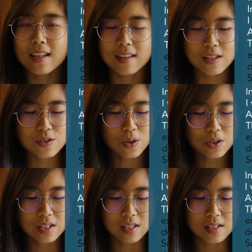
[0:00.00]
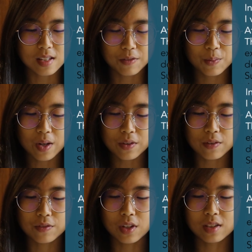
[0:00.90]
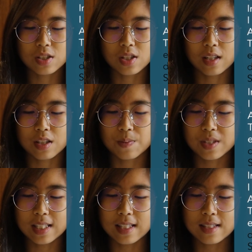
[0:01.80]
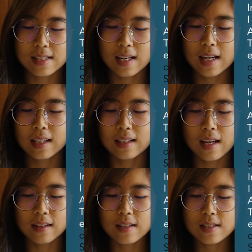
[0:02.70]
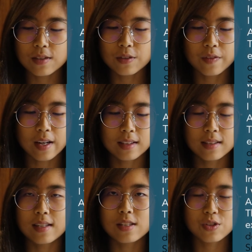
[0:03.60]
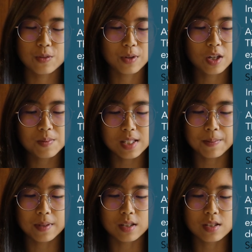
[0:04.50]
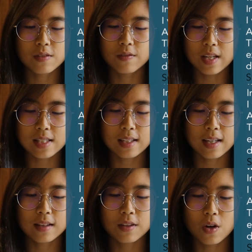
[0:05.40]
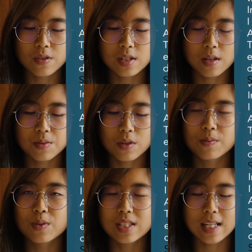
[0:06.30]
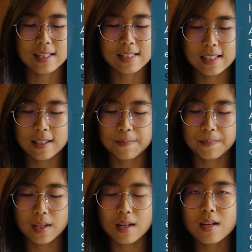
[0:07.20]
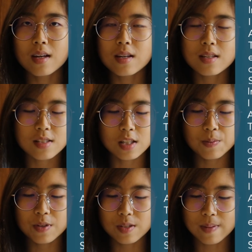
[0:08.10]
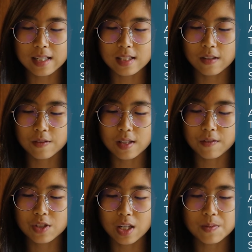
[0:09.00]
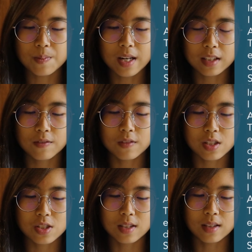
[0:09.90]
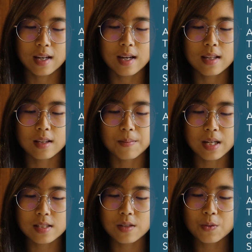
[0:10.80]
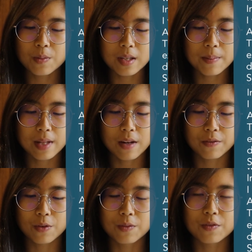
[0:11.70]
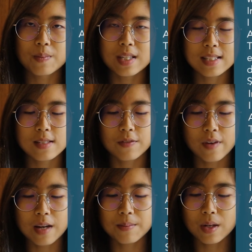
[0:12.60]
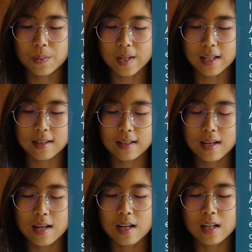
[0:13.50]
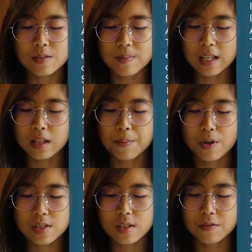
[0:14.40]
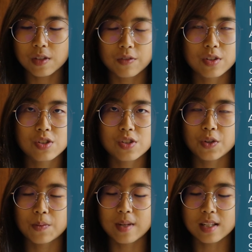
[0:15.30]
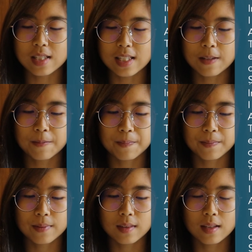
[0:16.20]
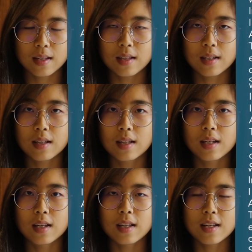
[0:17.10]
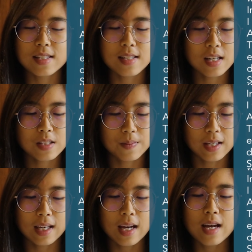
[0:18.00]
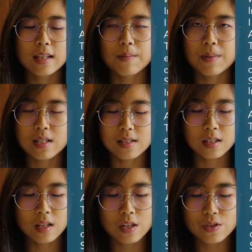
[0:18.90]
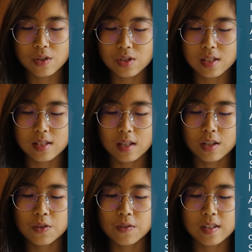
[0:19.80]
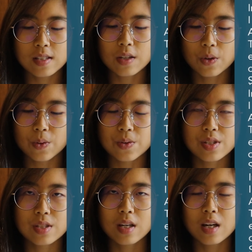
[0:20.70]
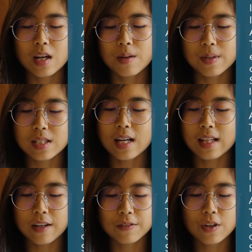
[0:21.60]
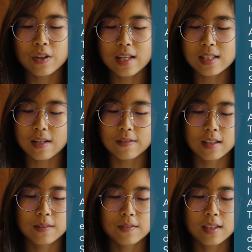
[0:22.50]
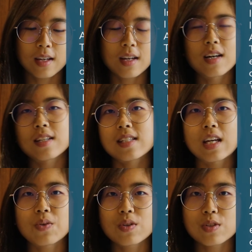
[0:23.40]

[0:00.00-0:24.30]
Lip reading: These doctors have a wealth of knowledge and expertise, yet they still find the need to probe deeper to investigate the concept of mortality. Such perspectives have shaped my conviction that medicine will be a platform for me to define my worth and make a positive difference to humanity. It excites me that medicine is not just a university course, but a lifelong endeavor, a sacred